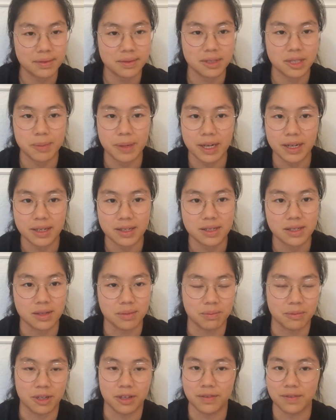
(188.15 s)
specs
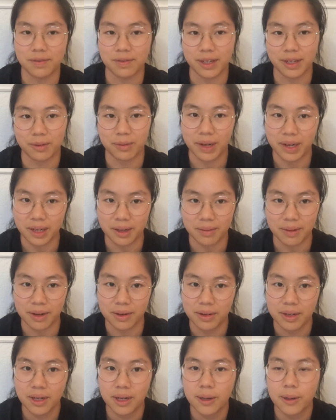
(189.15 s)
and like writing
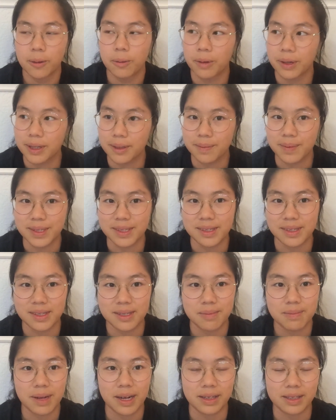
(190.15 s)
about what the business
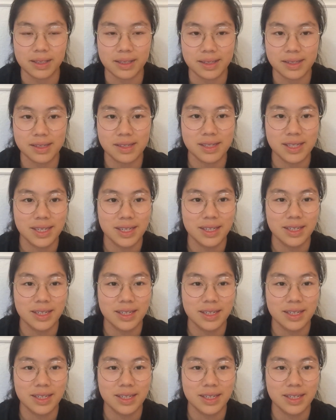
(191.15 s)
impact is.